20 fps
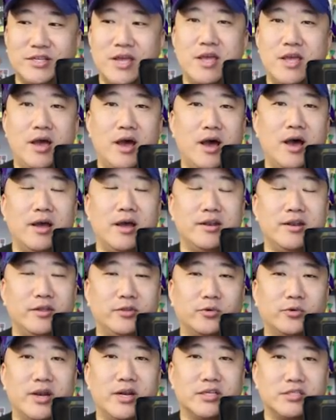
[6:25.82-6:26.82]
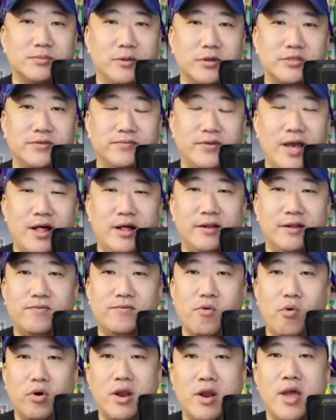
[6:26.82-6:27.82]
uh, another great explosive talent
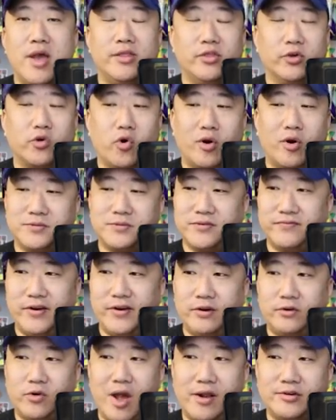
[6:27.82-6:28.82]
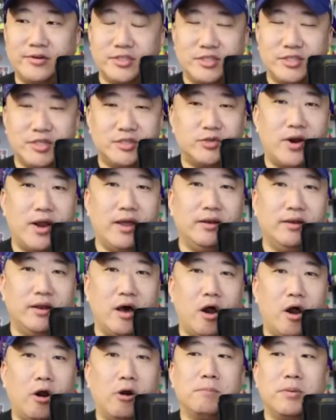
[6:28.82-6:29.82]
for the corpse of Aaron Rodgers to try and
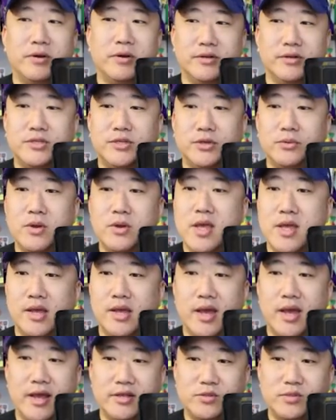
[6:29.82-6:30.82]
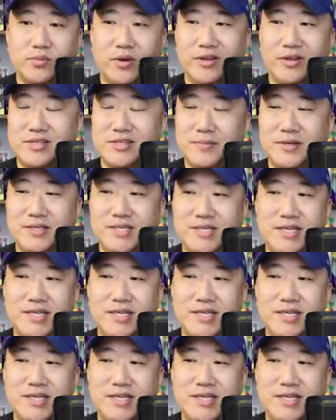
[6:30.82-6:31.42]
arm punt to, uh, as well as, I mean, T.